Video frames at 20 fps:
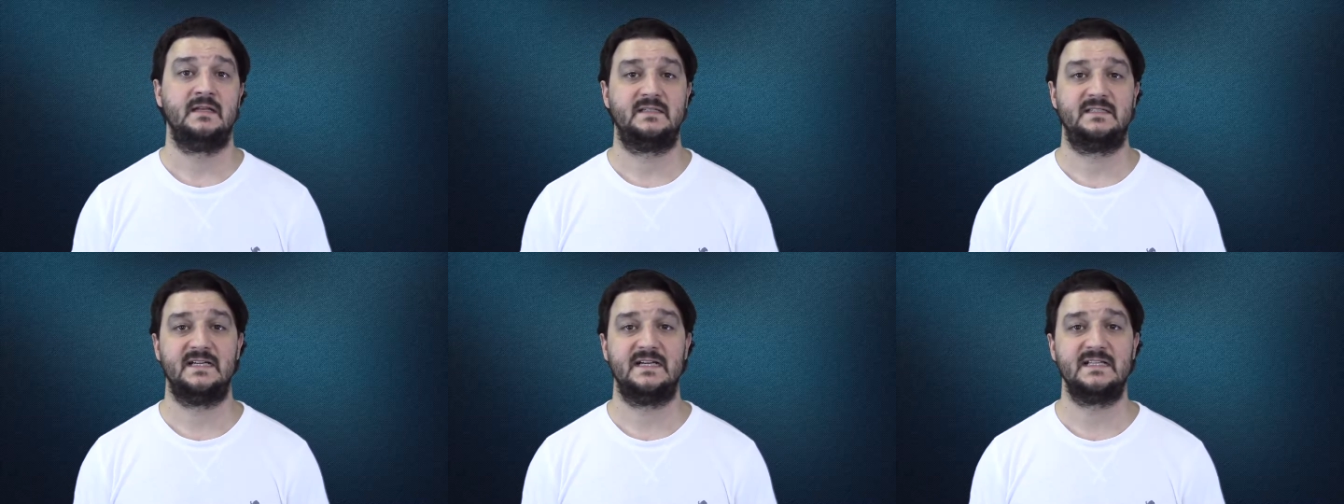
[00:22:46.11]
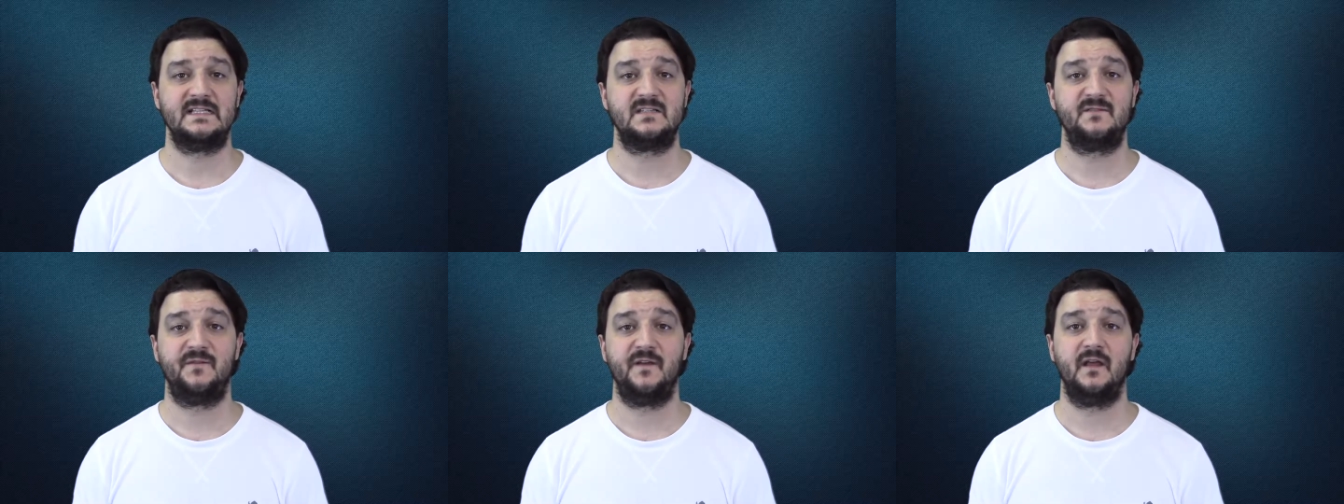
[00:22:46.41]

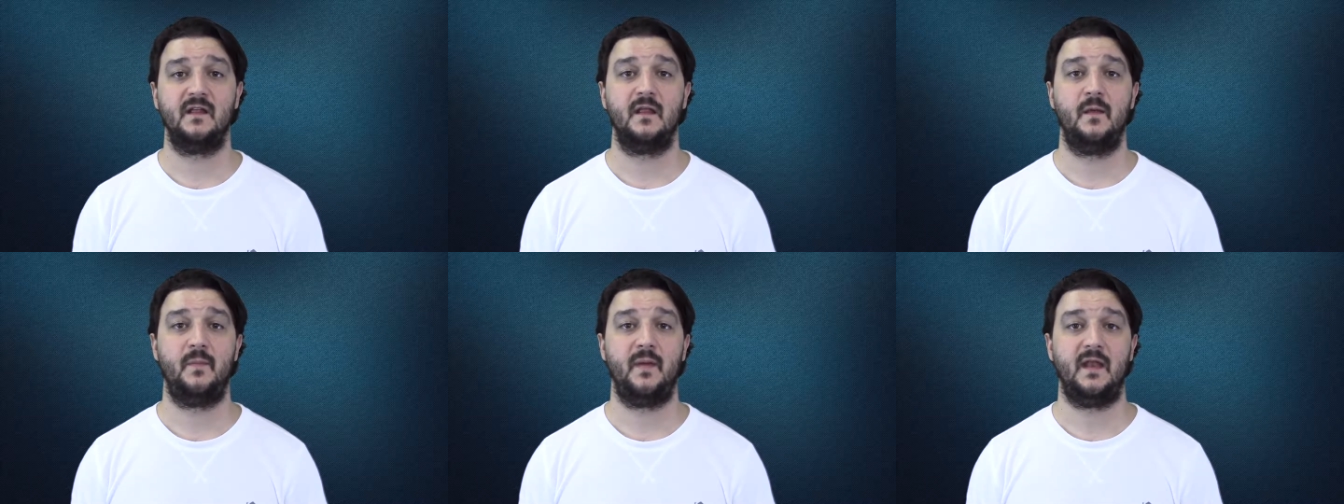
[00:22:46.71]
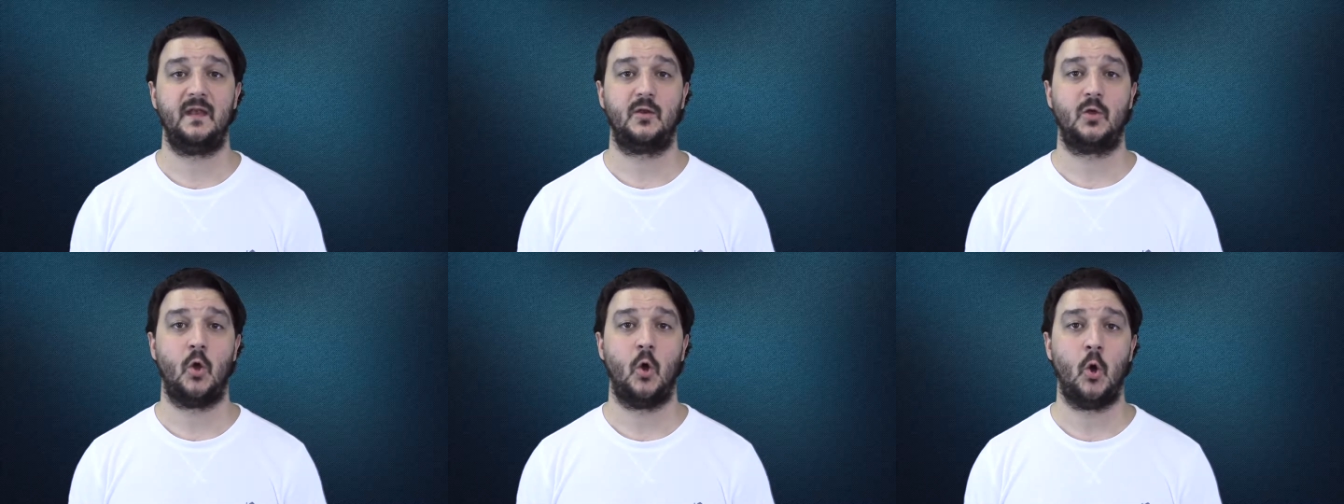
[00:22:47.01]
does feel a
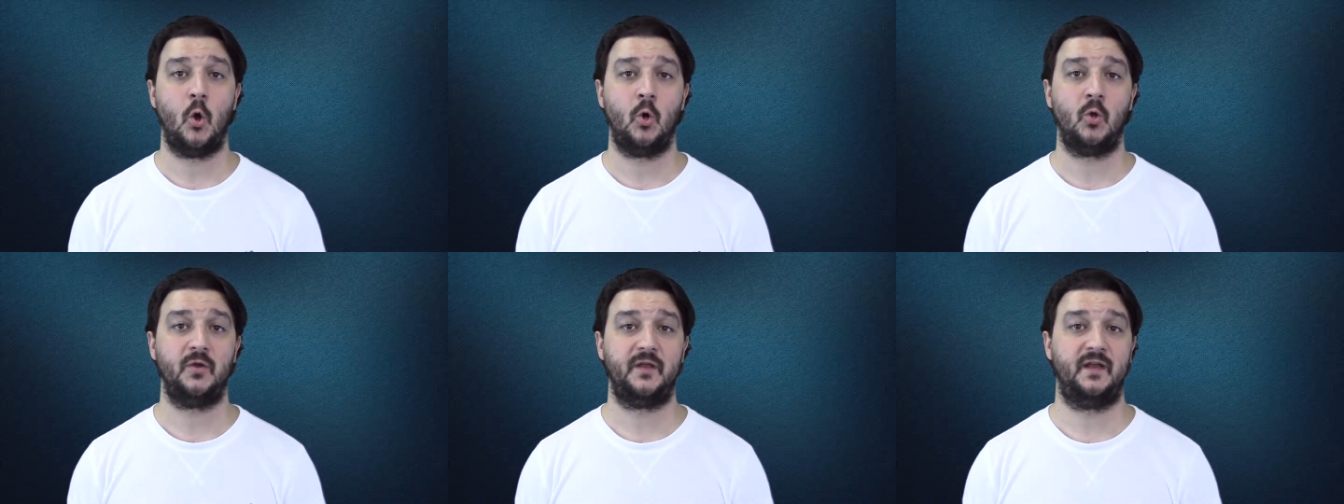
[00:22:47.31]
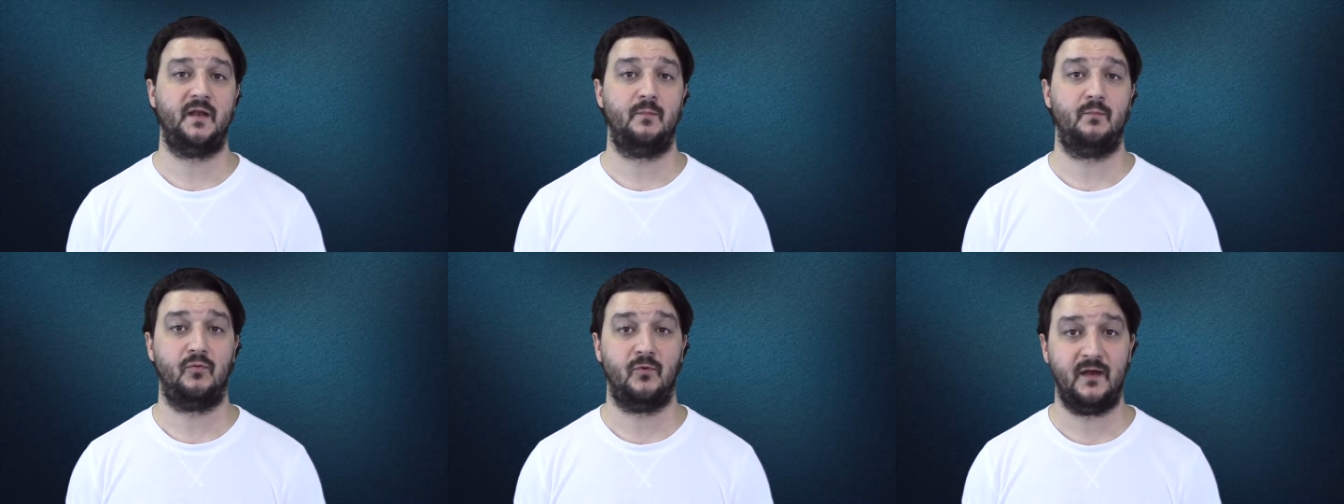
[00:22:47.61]
bit cold
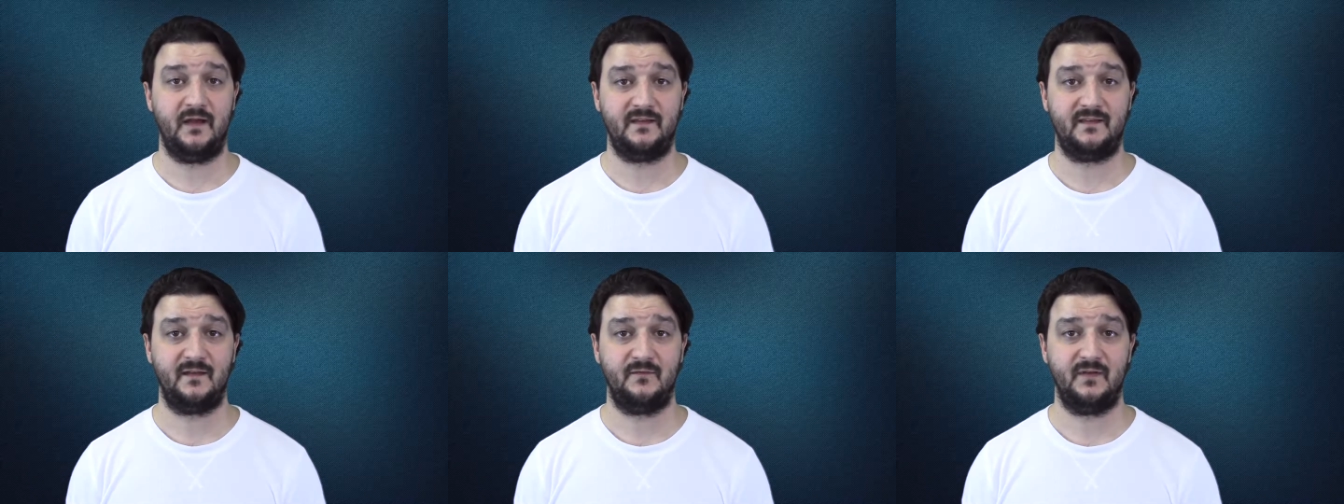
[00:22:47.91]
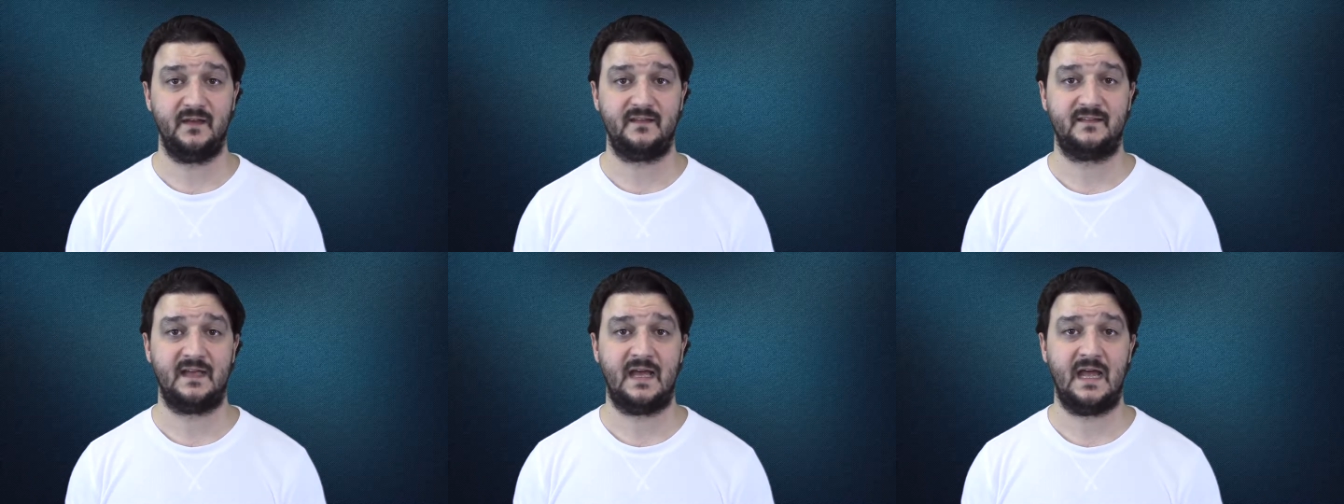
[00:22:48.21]
and abrasive
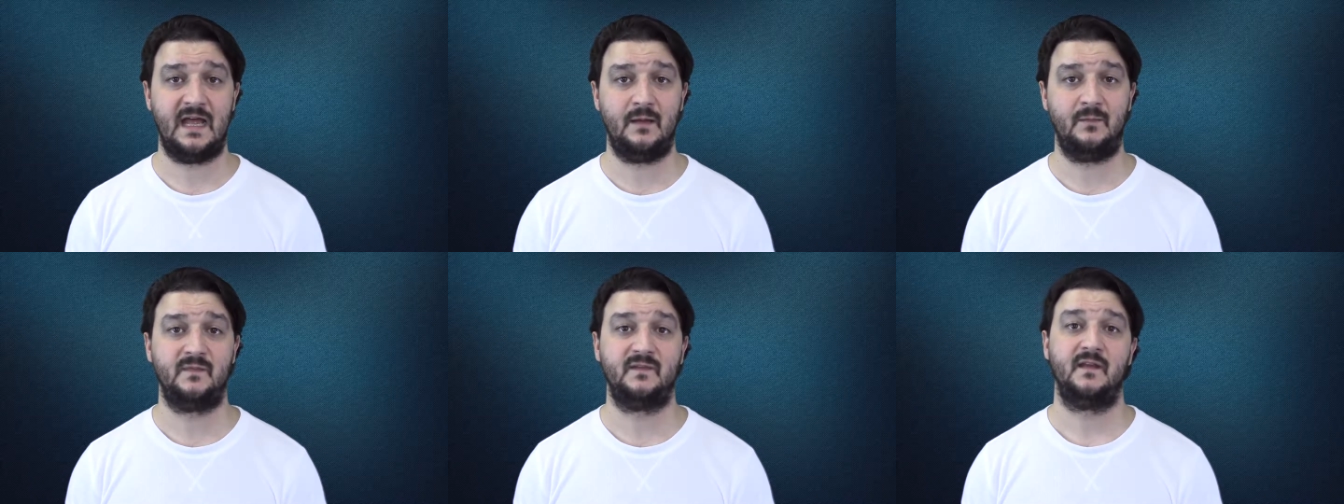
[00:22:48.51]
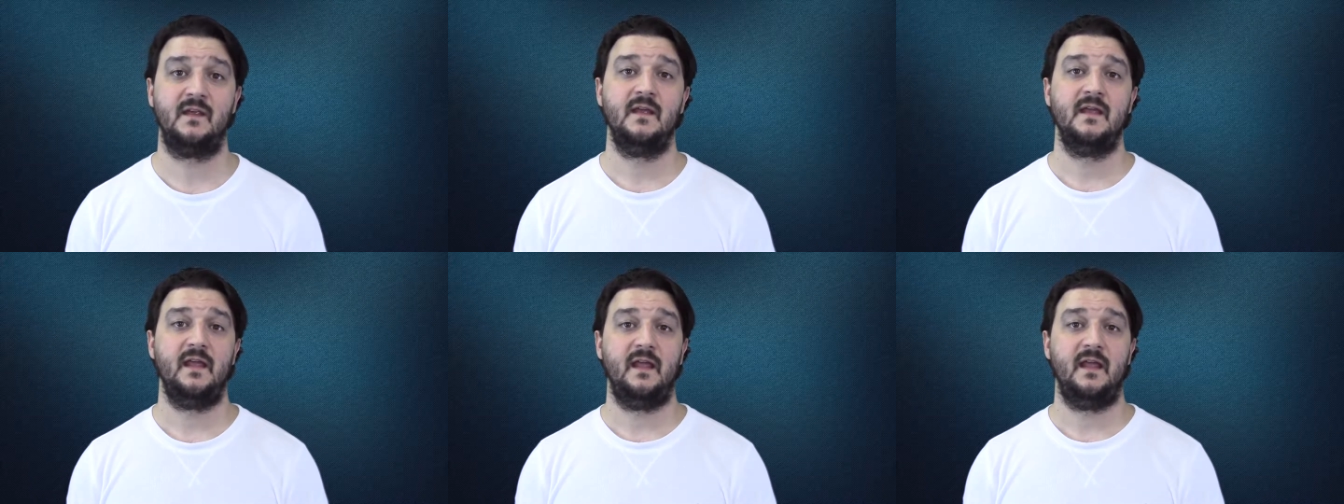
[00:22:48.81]
at times,